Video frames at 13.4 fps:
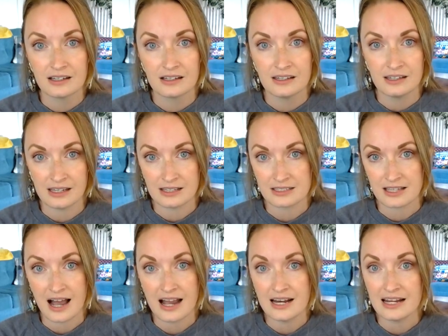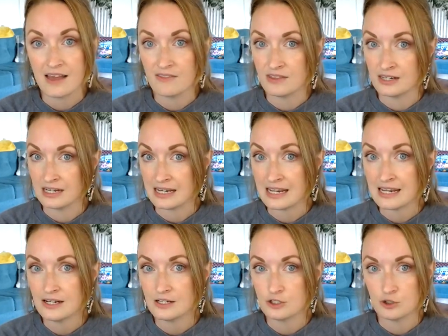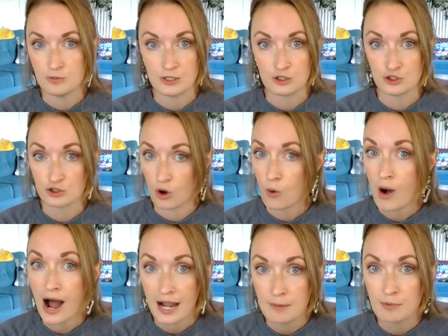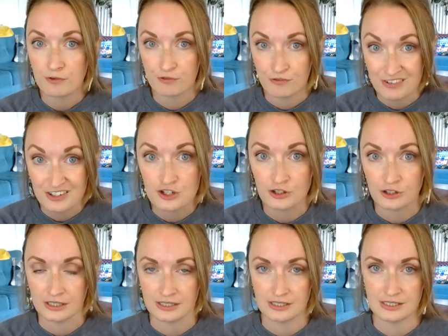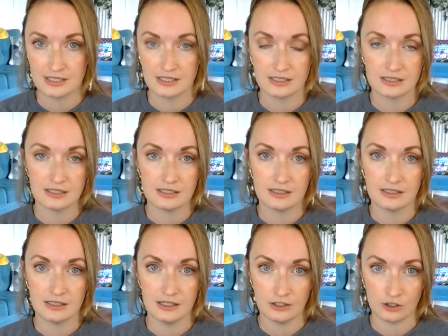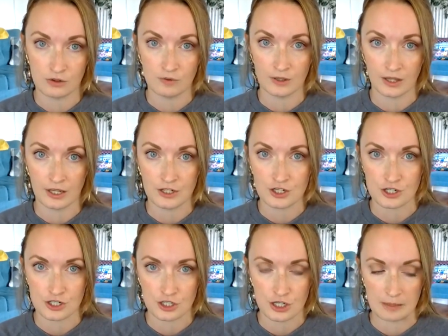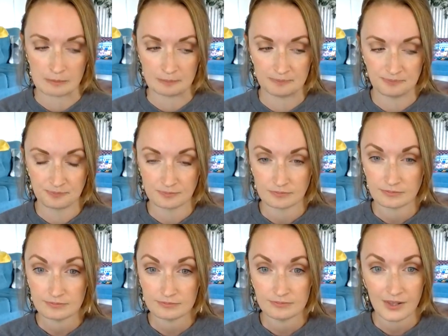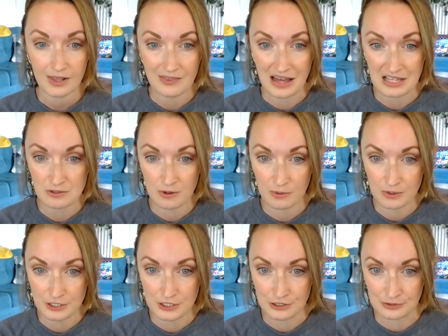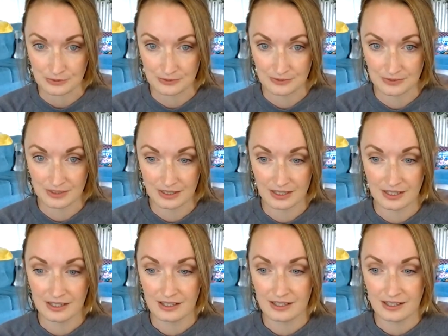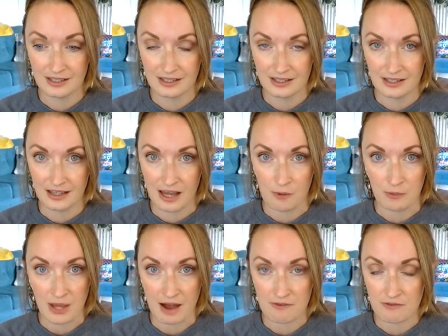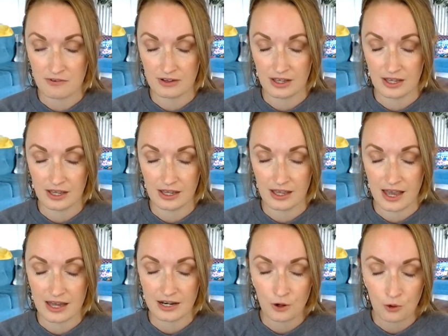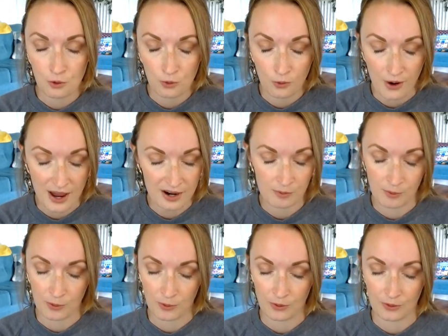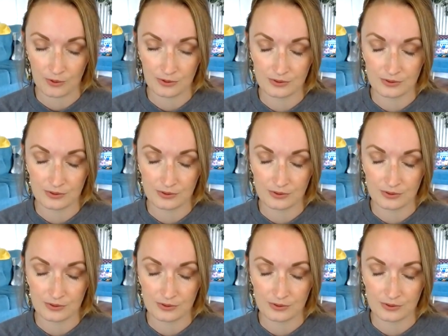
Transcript: the anxiety and the need to be so hyper vigilant in your relationship. That's what we do. And we have an incredible